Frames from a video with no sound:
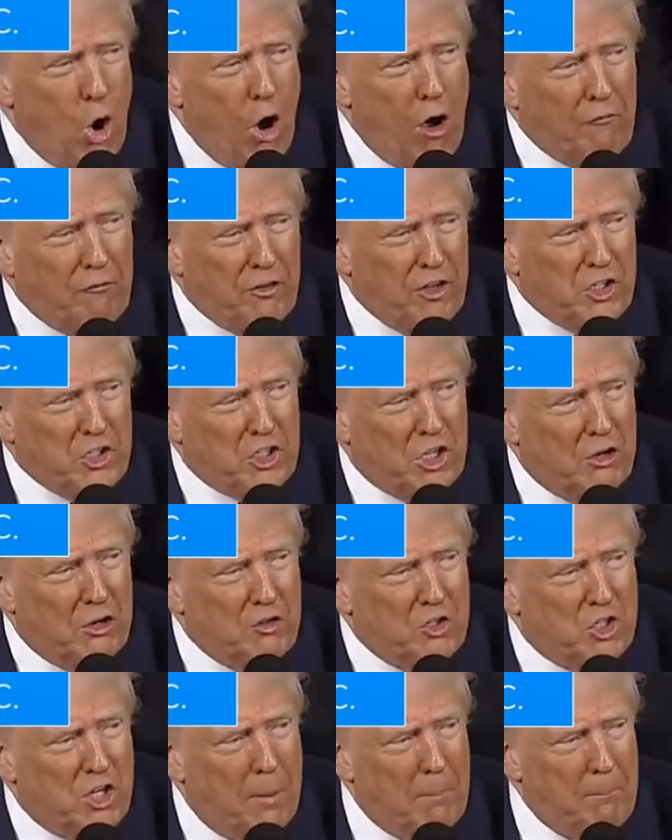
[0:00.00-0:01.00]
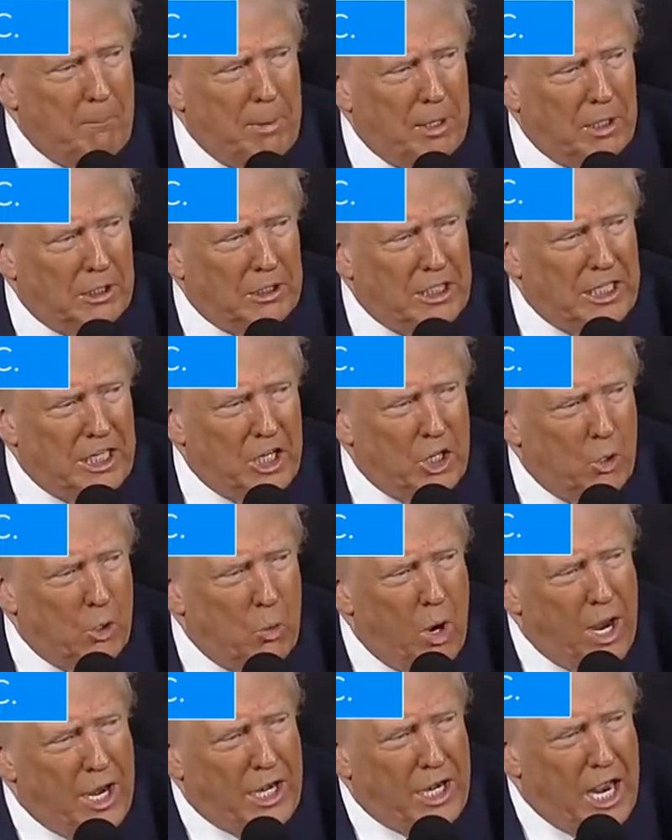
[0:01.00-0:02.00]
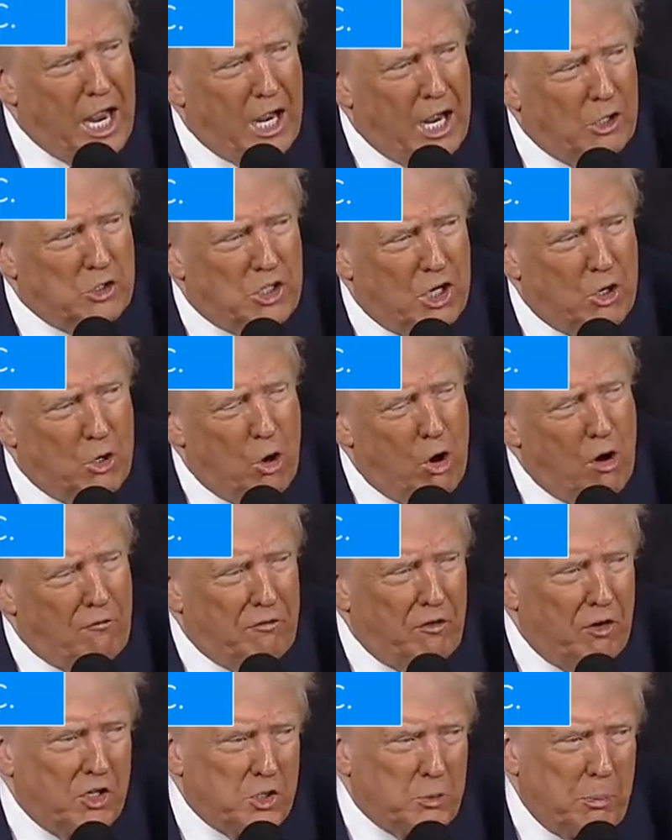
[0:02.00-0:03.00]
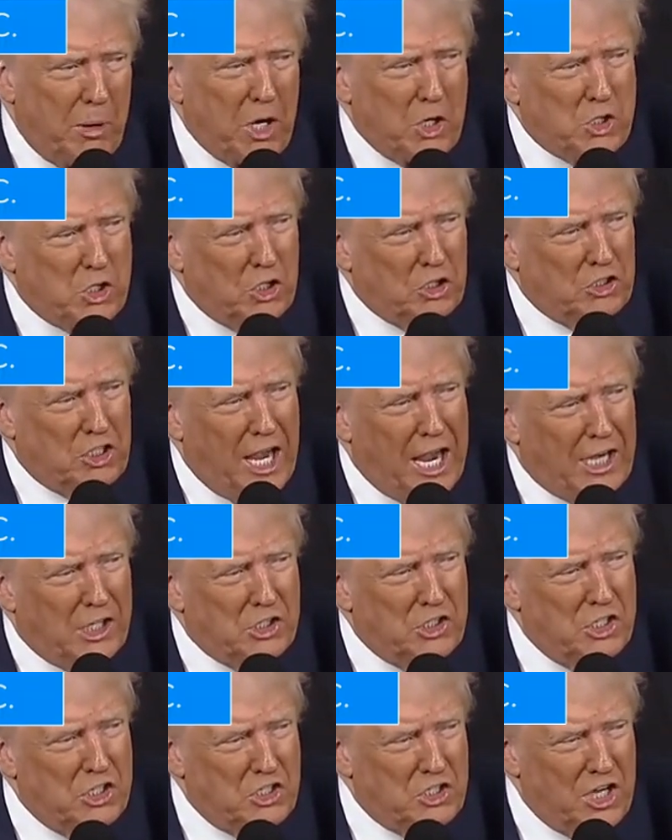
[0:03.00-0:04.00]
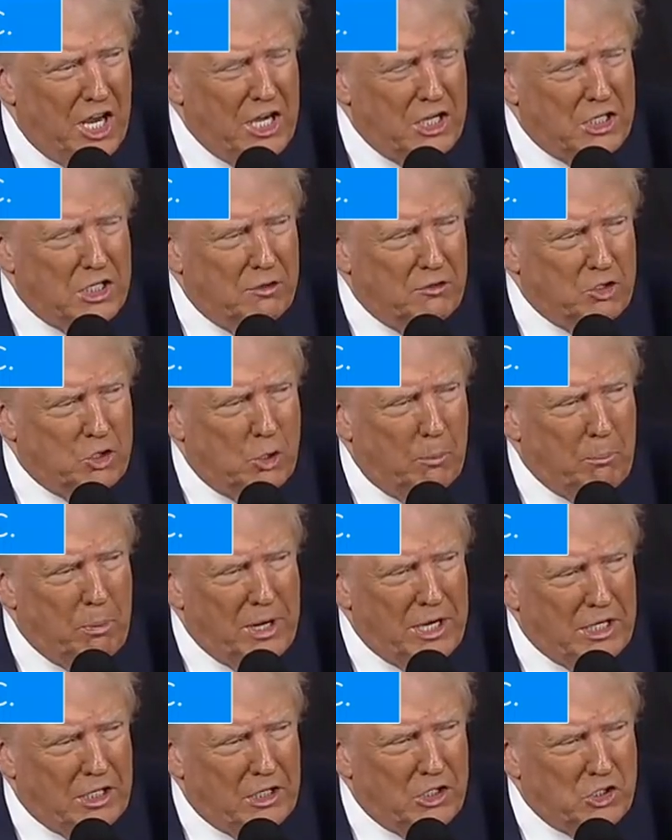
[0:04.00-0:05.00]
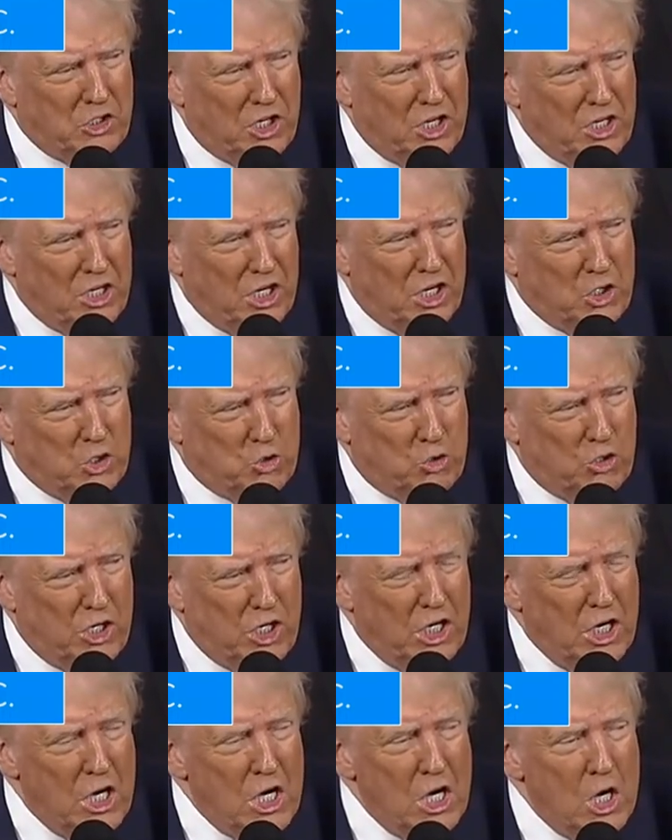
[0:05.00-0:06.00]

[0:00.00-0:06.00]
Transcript: Office of Shipbuilding in the White House and offer special tax incentives to bring this industry